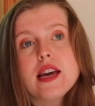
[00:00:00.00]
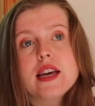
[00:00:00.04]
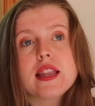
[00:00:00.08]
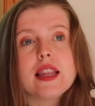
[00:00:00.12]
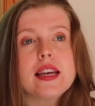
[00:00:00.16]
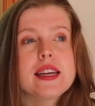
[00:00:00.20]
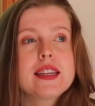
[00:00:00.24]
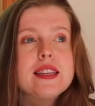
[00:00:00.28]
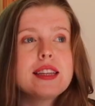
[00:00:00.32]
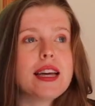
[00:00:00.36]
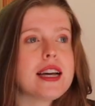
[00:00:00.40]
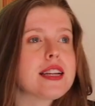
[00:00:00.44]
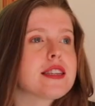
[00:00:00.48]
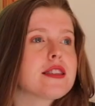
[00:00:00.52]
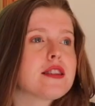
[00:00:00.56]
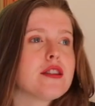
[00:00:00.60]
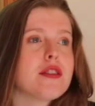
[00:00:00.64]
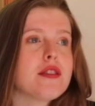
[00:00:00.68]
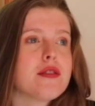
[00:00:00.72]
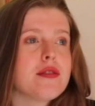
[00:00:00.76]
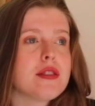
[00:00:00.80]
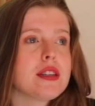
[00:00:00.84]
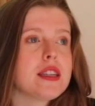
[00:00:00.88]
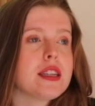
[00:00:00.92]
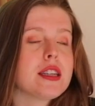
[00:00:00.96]
That's
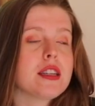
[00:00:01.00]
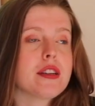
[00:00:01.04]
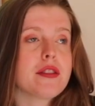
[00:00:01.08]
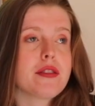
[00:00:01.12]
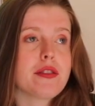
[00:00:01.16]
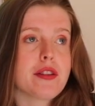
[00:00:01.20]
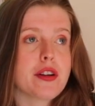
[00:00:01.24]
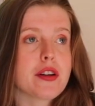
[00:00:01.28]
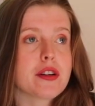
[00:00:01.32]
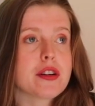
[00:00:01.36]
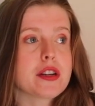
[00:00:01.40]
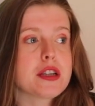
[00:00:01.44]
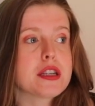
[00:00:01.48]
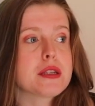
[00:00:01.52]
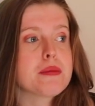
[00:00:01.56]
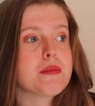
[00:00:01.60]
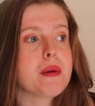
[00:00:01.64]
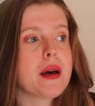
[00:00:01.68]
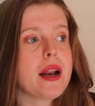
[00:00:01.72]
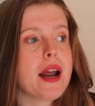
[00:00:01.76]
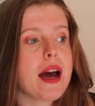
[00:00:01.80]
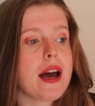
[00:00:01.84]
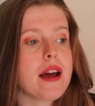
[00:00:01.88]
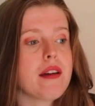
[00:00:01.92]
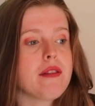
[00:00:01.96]
not really the focus,
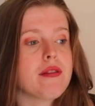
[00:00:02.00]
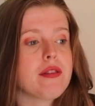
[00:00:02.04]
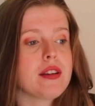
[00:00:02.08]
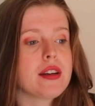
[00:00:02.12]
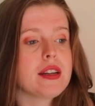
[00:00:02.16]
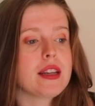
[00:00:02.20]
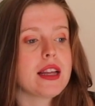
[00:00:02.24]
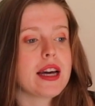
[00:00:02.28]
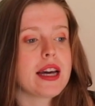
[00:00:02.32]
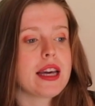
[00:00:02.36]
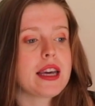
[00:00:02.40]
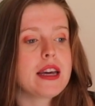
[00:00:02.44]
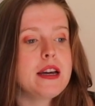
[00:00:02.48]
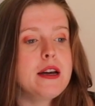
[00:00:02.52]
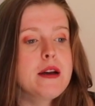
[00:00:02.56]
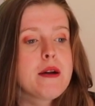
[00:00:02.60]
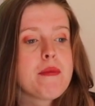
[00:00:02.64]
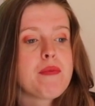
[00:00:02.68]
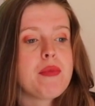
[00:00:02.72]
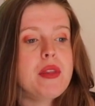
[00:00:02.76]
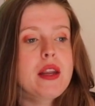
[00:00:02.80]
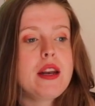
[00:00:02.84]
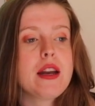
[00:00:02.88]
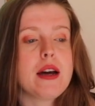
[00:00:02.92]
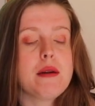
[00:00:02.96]
but I feel like
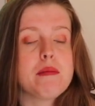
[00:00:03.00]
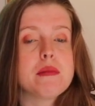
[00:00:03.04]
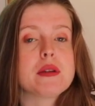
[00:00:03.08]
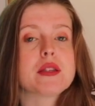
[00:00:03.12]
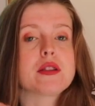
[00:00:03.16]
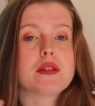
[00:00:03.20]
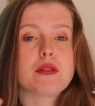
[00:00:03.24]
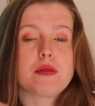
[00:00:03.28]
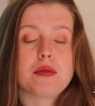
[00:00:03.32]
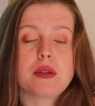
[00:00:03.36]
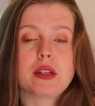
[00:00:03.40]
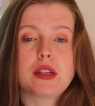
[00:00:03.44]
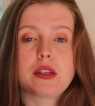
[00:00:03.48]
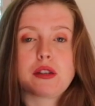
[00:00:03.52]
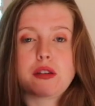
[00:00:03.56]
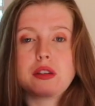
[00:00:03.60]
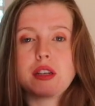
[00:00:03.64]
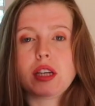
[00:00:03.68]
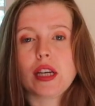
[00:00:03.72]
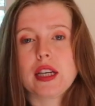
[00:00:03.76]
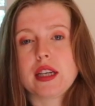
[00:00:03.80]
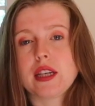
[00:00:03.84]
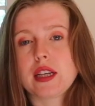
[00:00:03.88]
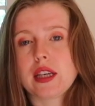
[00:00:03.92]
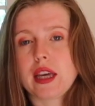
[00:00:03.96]
the numbers are a really
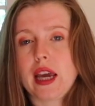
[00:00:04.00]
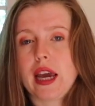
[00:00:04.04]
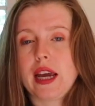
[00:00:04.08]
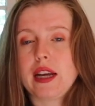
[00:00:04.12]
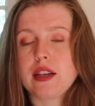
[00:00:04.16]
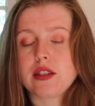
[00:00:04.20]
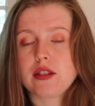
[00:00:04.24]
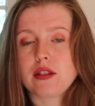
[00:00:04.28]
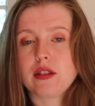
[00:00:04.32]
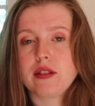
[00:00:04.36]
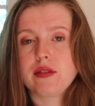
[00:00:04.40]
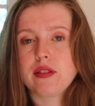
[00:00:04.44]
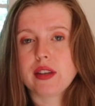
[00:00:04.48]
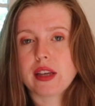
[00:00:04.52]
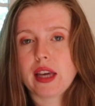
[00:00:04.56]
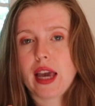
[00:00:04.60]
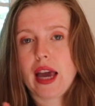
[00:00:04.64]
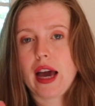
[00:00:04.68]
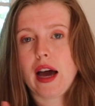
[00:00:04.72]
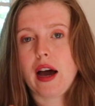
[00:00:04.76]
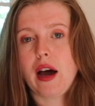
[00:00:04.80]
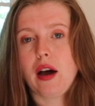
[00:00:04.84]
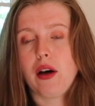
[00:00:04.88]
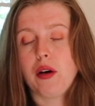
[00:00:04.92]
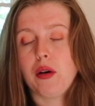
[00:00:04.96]
good indicator of
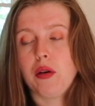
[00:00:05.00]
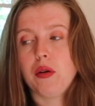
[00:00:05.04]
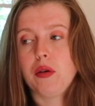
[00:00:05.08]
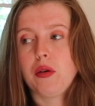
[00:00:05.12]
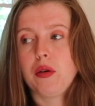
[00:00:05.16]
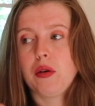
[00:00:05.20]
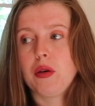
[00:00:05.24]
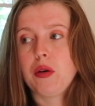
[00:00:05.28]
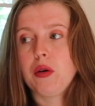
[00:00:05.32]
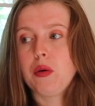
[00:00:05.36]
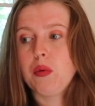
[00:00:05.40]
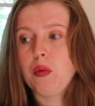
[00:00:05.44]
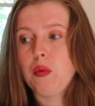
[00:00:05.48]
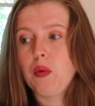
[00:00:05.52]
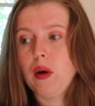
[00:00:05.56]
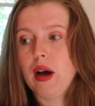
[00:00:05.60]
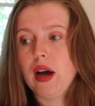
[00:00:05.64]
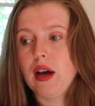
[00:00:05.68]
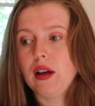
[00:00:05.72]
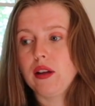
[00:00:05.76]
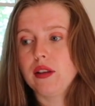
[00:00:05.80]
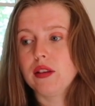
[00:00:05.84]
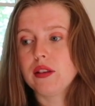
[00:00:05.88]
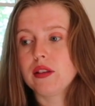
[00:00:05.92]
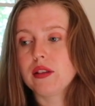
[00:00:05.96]
how
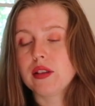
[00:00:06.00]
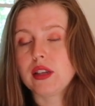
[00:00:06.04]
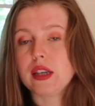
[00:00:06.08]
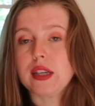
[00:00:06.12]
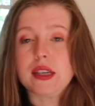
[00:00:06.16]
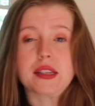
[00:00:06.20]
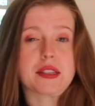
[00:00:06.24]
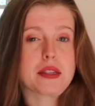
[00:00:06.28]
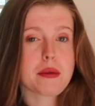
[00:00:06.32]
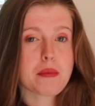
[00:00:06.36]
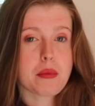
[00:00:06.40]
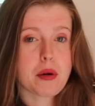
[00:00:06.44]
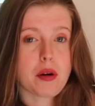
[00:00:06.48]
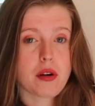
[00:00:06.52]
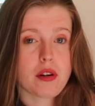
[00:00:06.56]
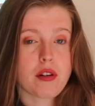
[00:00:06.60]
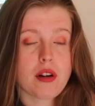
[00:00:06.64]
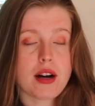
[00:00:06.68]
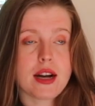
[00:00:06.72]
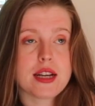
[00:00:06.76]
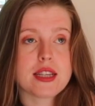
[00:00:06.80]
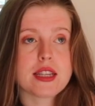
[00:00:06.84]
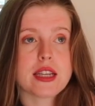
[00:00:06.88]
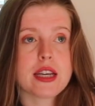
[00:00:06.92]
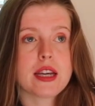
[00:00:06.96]
well things are
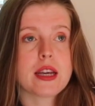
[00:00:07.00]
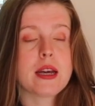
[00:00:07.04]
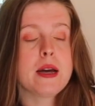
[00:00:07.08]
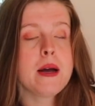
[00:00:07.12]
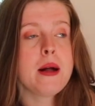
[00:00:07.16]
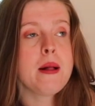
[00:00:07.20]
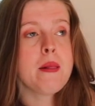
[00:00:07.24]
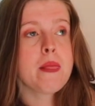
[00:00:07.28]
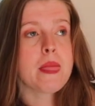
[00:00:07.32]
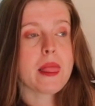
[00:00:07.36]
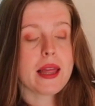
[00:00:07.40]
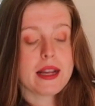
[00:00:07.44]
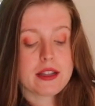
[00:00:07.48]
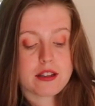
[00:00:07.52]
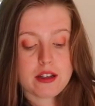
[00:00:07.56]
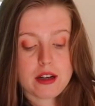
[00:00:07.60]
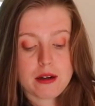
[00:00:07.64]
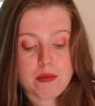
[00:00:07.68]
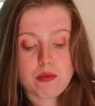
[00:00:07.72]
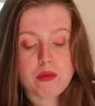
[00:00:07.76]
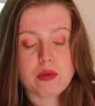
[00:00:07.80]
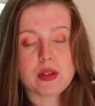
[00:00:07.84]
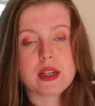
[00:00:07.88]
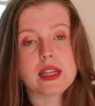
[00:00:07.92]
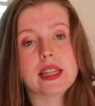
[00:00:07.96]
progressing, and so
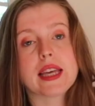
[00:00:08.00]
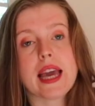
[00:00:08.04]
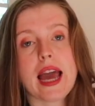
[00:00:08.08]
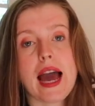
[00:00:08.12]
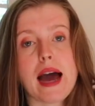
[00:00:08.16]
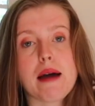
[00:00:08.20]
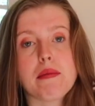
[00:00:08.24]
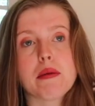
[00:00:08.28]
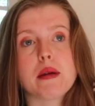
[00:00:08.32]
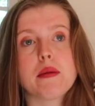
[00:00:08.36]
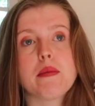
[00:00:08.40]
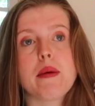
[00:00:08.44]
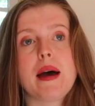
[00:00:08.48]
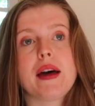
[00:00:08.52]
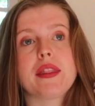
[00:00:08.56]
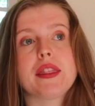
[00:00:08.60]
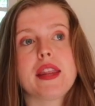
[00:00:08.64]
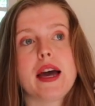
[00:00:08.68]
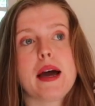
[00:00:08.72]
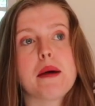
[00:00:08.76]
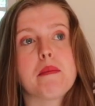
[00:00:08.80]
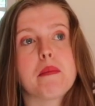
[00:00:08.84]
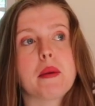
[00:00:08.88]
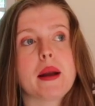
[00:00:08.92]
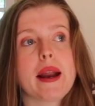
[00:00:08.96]
I'm really happy about
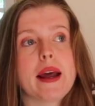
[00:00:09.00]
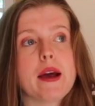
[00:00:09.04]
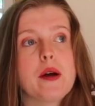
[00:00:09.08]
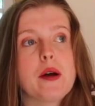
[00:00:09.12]
that. But I